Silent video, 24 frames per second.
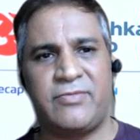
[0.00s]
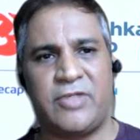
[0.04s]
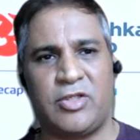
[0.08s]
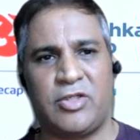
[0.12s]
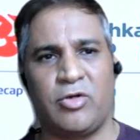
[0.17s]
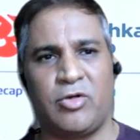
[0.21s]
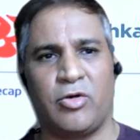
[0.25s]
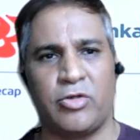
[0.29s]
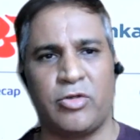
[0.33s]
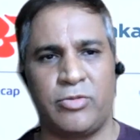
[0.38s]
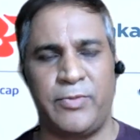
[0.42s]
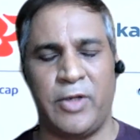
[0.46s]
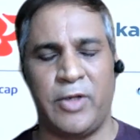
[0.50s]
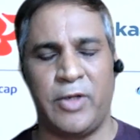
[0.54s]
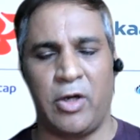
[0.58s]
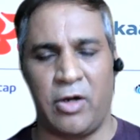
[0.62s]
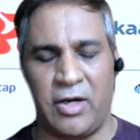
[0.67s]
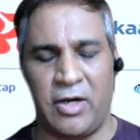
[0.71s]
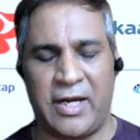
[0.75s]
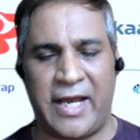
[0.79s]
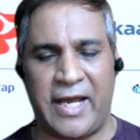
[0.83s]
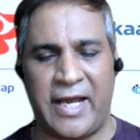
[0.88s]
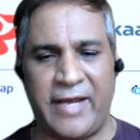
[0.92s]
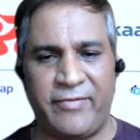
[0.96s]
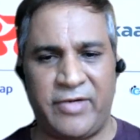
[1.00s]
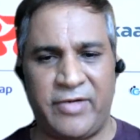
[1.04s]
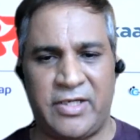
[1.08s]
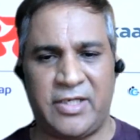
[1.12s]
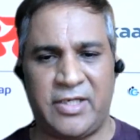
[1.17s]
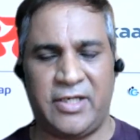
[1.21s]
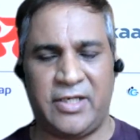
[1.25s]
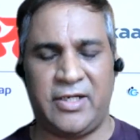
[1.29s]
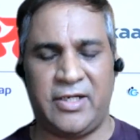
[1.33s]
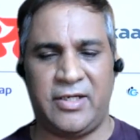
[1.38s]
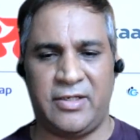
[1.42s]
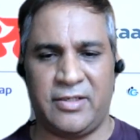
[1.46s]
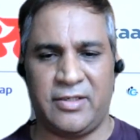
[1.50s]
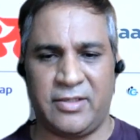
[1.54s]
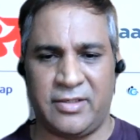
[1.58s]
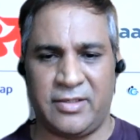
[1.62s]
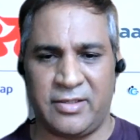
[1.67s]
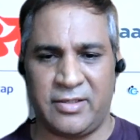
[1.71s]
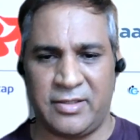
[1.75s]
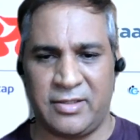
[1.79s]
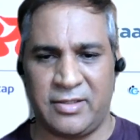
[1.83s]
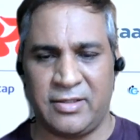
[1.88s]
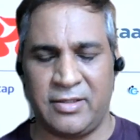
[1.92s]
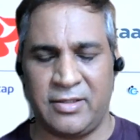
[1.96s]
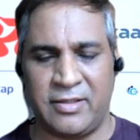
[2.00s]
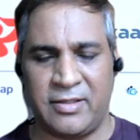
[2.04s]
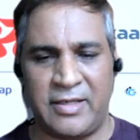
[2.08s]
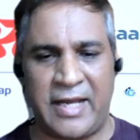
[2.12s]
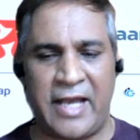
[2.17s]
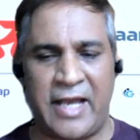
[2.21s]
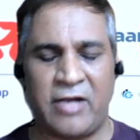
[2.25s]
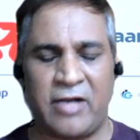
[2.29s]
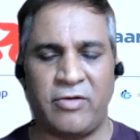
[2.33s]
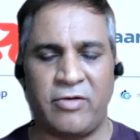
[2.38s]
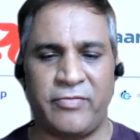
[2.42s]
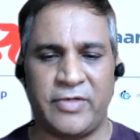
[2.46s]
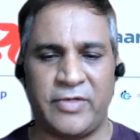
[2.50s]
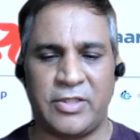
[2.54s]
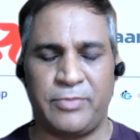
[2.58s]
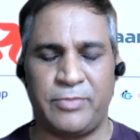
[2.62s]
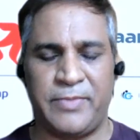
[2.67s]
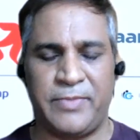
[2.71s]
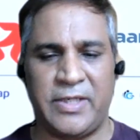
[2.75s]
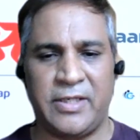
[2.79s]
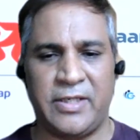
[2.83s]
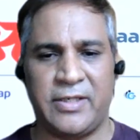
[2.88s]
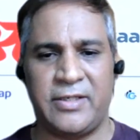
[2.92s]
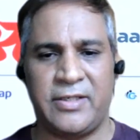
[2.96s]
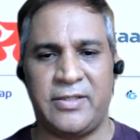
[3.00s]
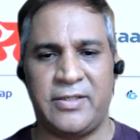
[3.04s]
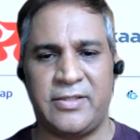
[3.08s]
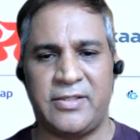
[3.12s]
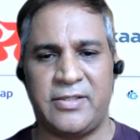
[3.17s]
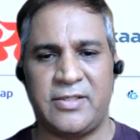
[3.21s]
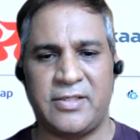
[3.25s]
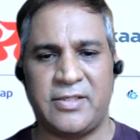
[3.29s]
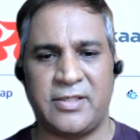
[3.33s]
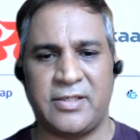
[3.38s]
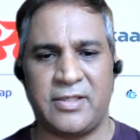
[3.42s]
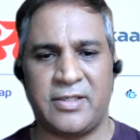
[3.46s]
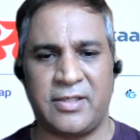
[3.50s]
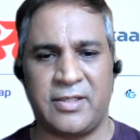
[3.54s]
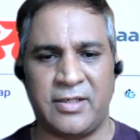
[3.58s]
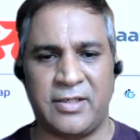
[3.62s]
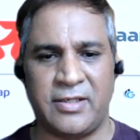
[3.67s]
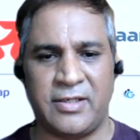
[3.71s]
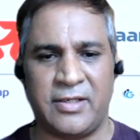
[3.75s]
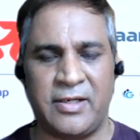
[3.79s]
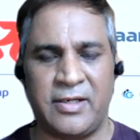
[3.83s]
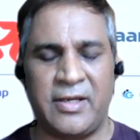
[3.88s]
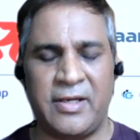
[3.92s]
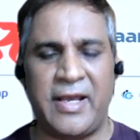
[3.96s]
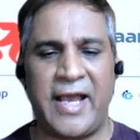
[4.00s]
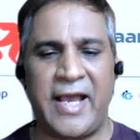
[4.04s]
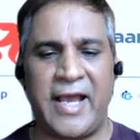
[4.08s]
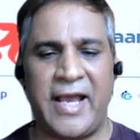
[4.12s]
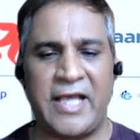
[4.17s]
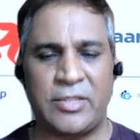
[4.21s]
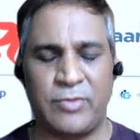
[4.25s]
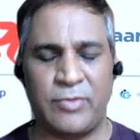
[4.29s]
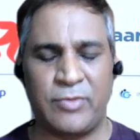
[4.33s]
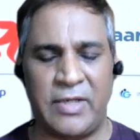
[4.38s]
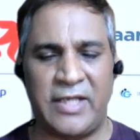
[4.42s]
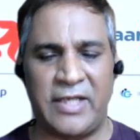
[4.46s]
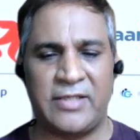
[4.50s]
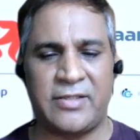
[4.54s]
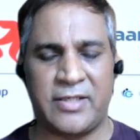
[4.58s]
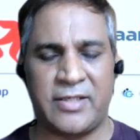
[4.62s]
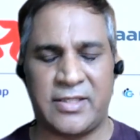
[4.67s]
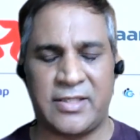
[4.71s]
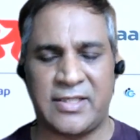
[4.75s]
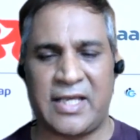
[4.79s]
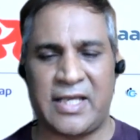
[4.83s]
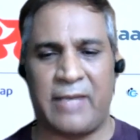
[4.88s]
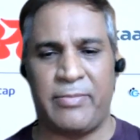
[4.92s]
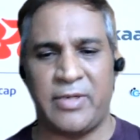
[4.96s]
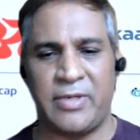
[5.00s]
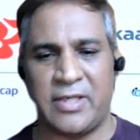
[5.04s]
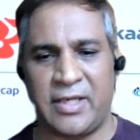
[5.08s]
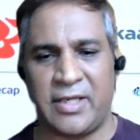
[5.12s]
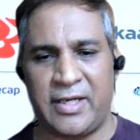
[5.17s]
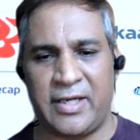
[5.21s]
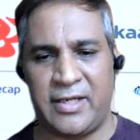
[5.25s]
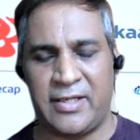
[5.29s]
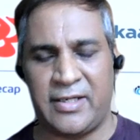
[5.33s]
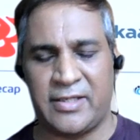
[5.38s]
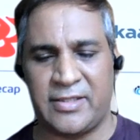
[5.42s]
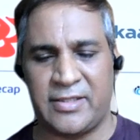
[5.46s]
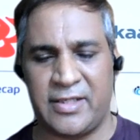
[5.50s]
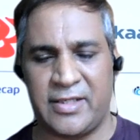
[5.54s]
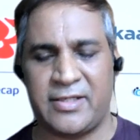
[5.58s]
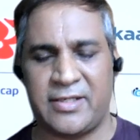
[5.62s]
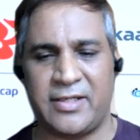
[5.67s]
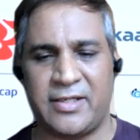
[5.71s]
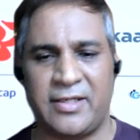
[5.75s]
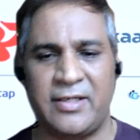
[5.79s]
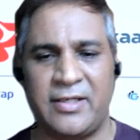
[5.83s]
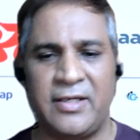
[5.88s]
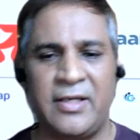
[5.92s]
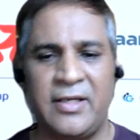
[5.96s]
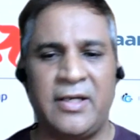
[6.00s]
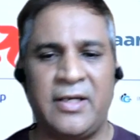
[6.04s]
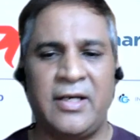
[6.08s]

which goes beyond naivety, lack of experience, as well as risk appetite, etc.,